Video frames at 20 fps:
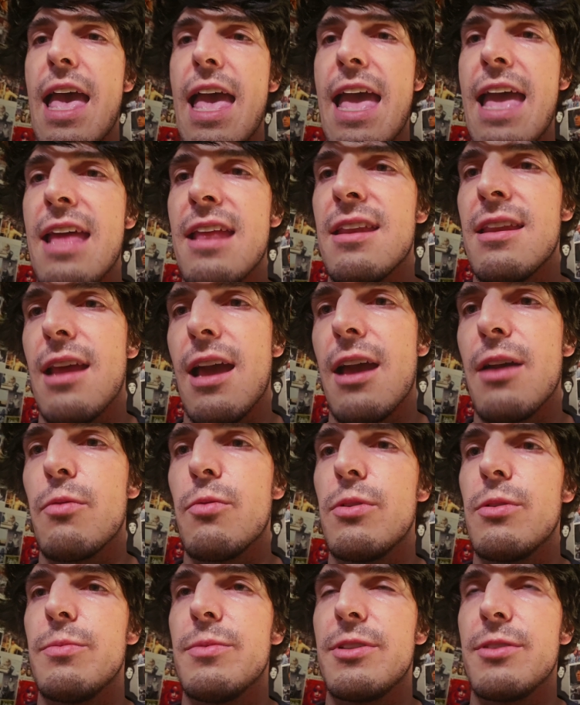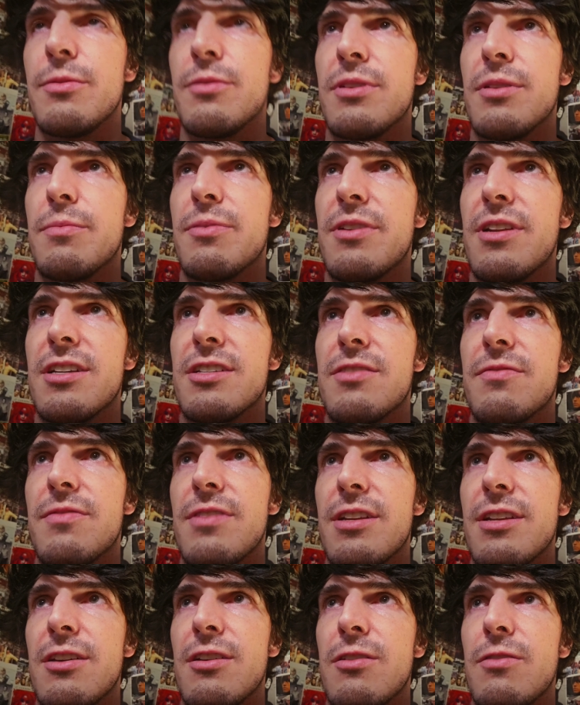And I will be doing a prediction
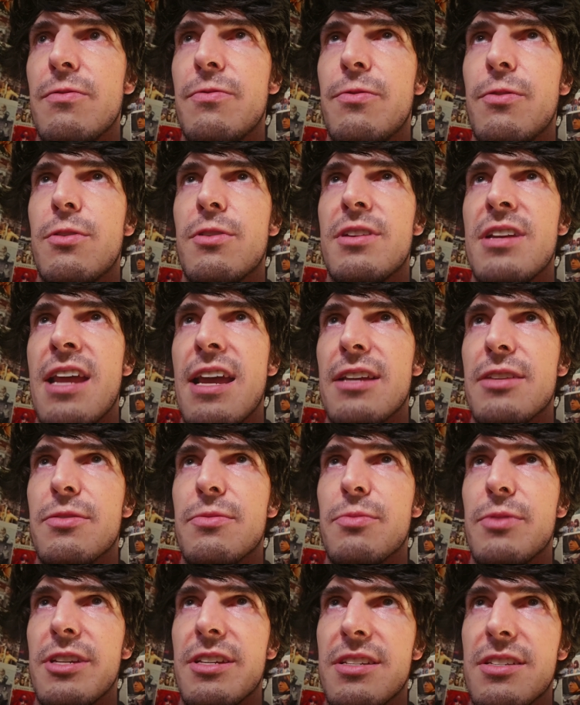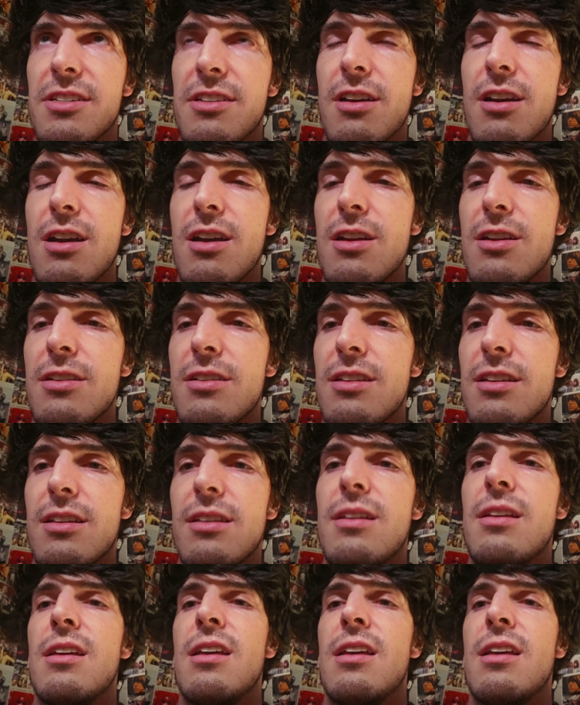video for next week's card